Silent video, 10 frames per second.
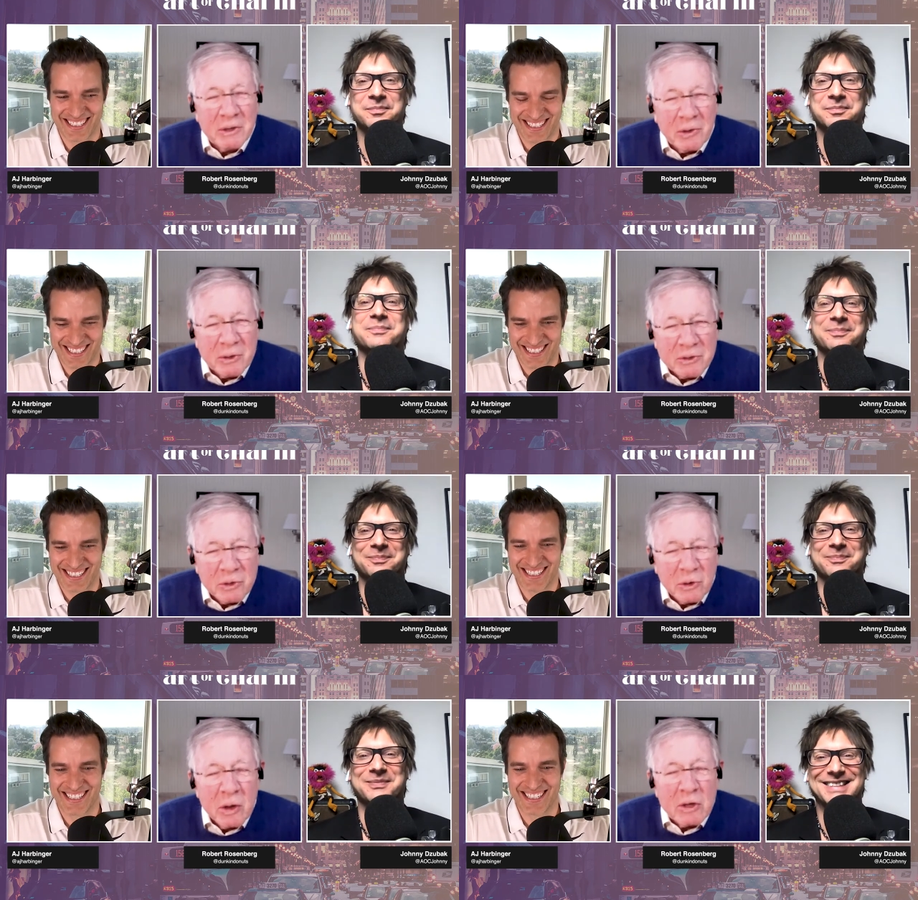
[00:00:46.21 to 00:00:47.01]
Speaker 1: Donuts
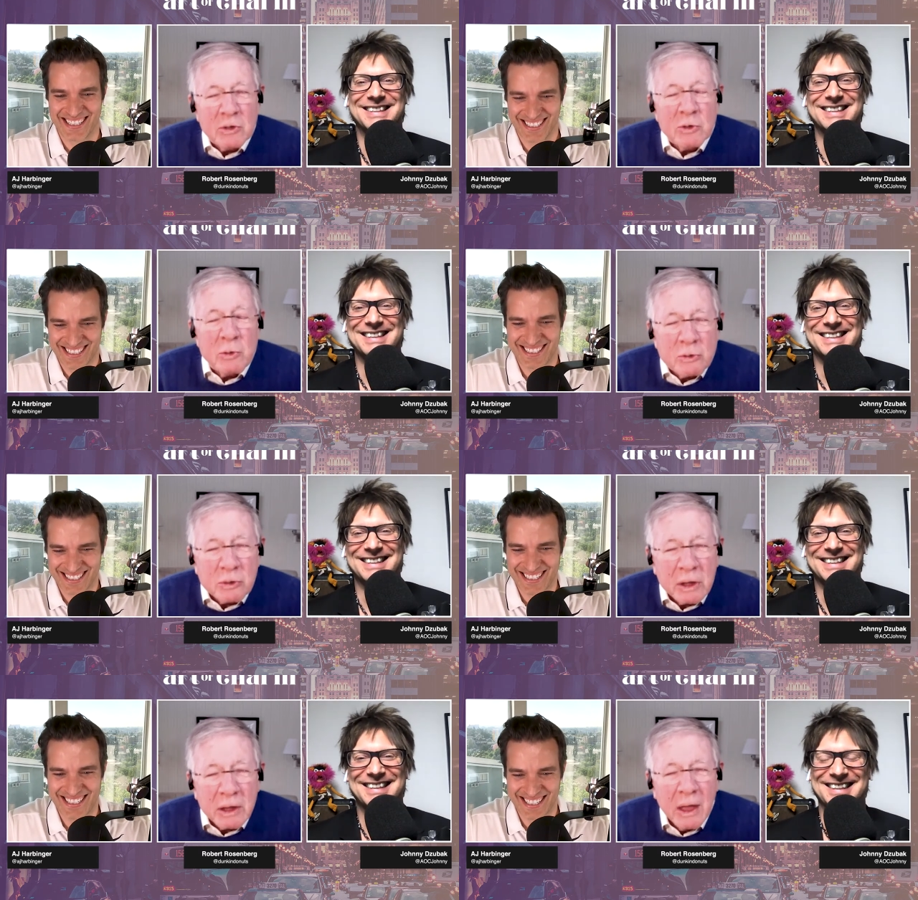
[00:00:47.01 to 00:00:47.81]
story. It's
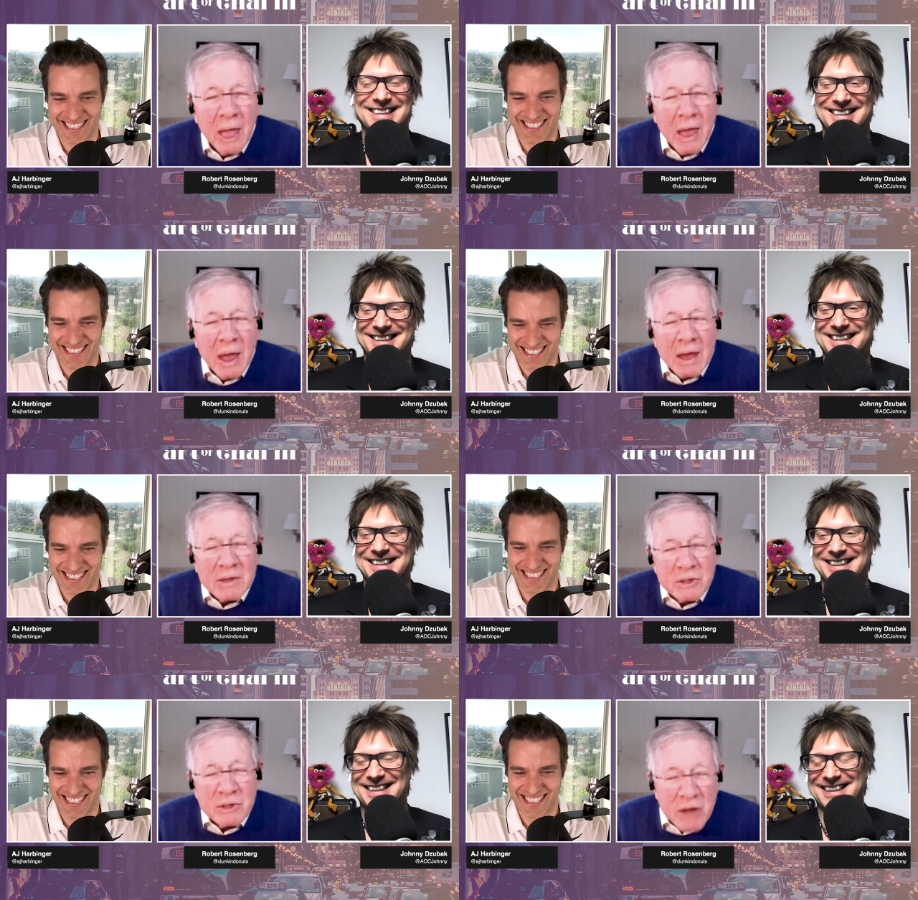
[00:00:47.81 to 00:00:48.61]
usually
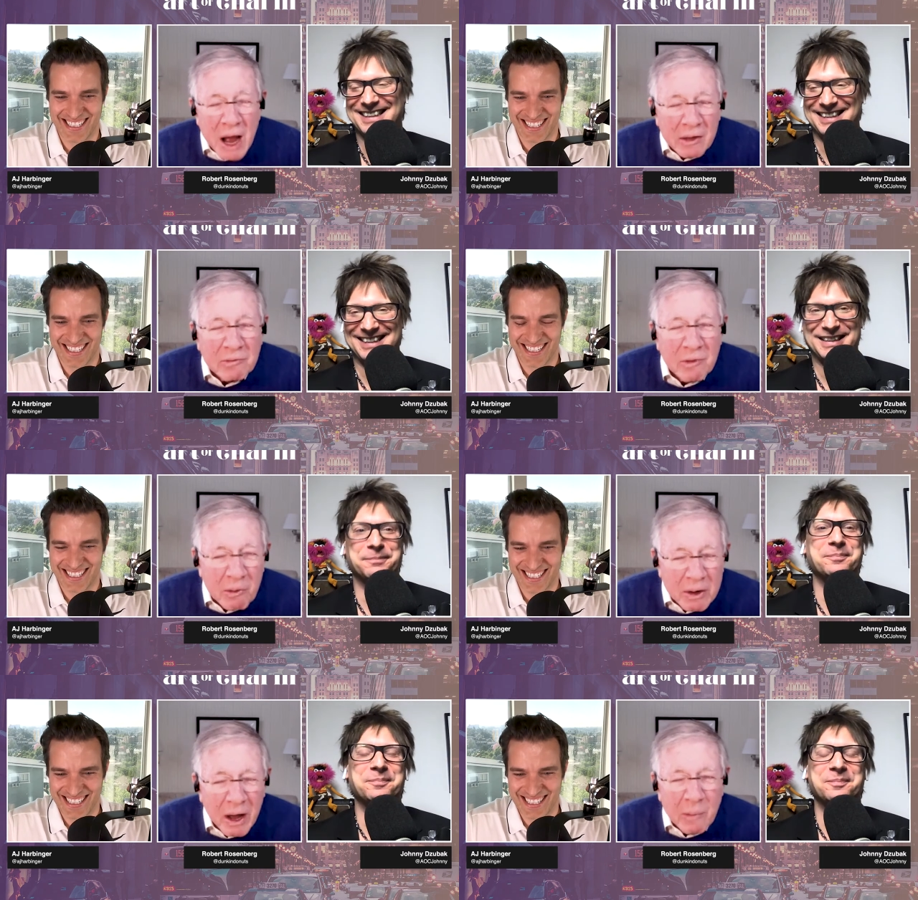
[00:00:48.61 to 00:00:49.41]
as a child
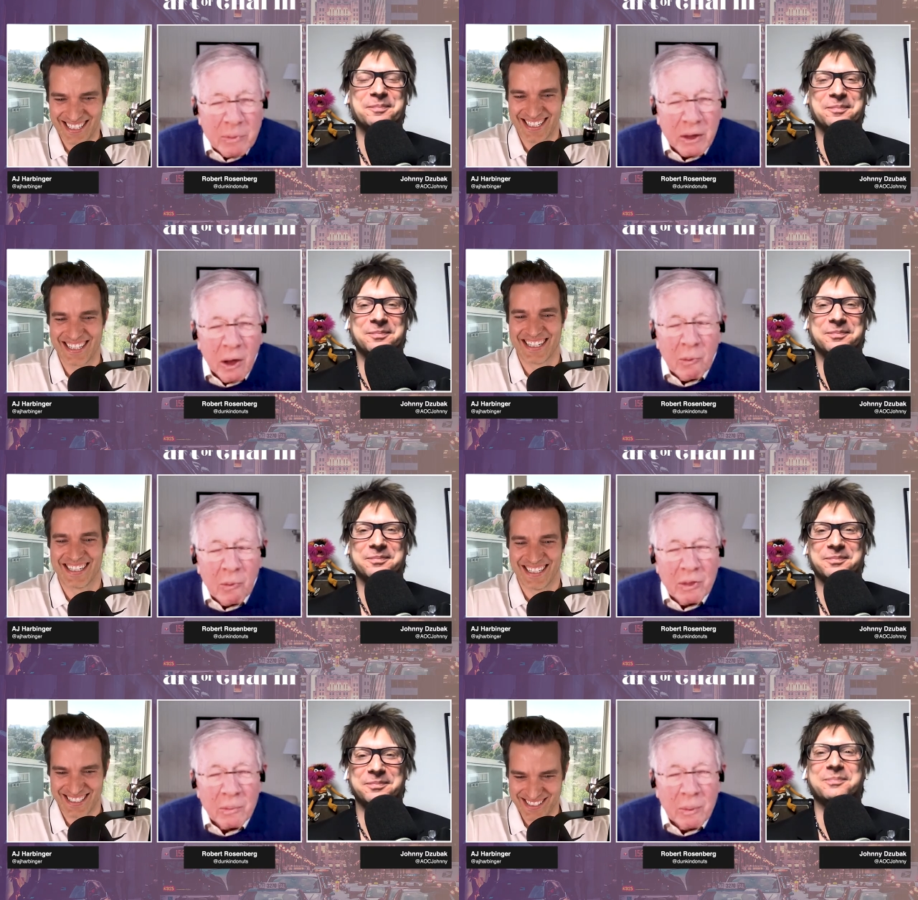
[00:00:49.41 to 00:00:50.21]
growing up, they go
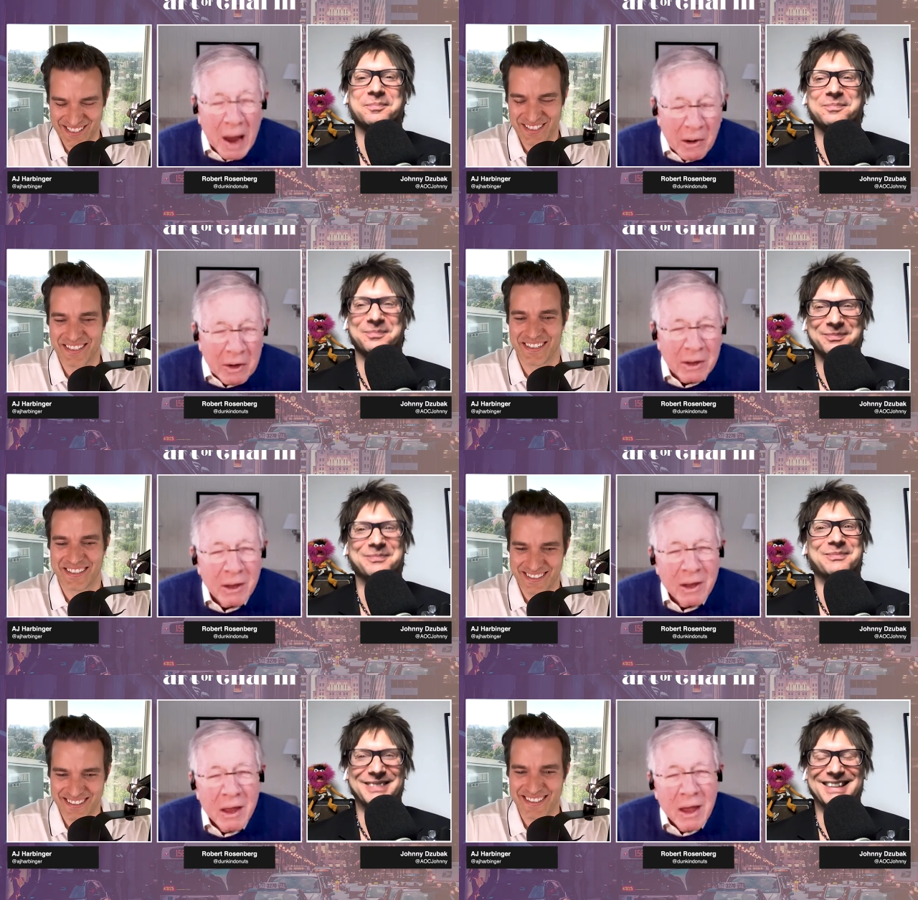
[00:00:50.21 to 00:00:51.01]
with a parent
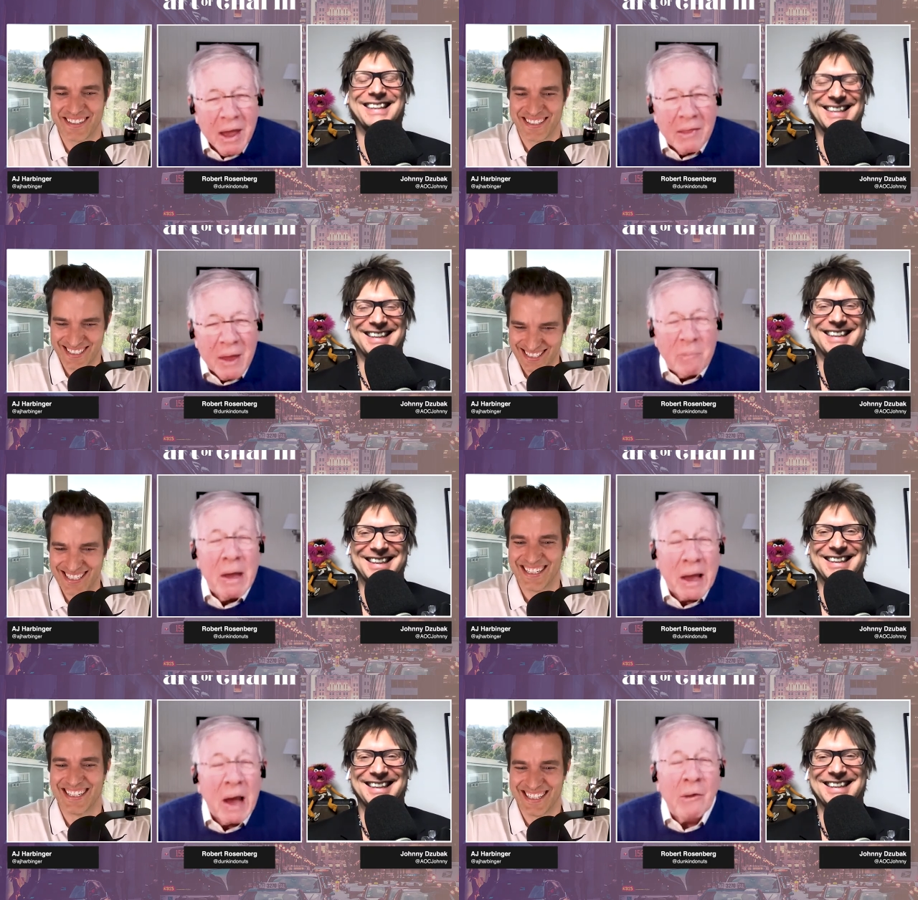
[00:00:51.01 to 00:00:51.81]
and they
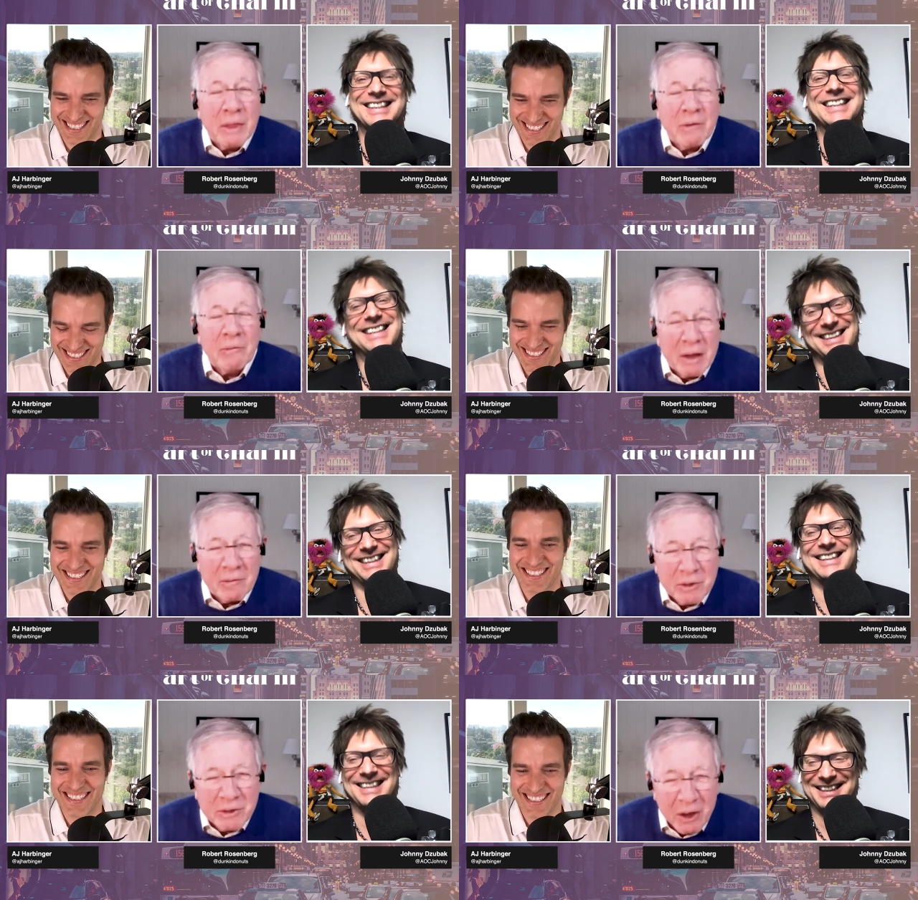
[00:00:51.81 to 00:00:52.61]
pick out their
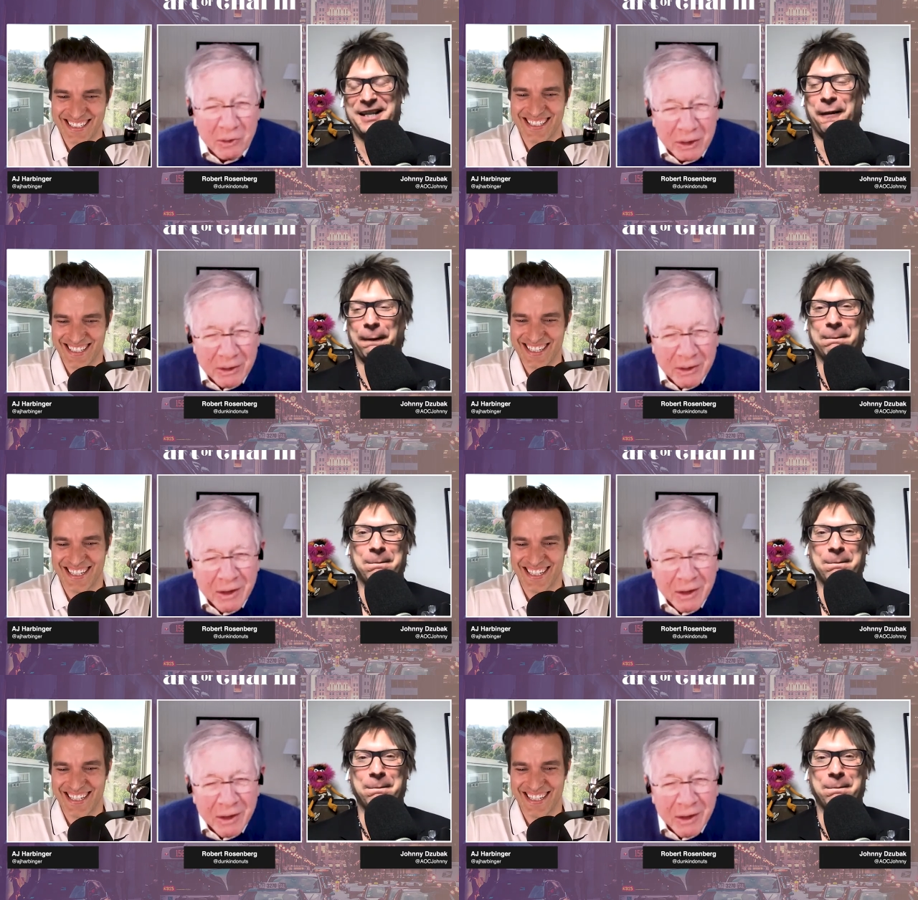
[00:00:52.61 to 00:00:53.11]
favorite donut.